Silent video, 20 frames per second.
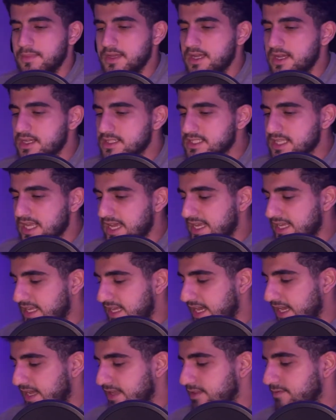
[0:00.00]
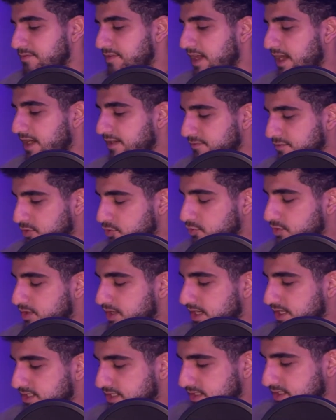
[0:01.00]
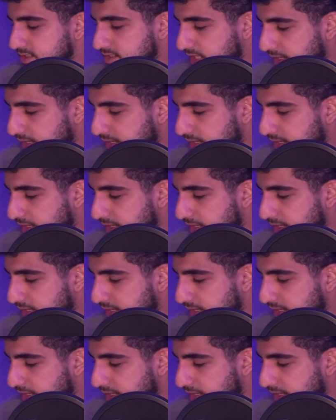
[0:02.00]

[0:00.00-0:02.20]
Because again, we have 2 cases.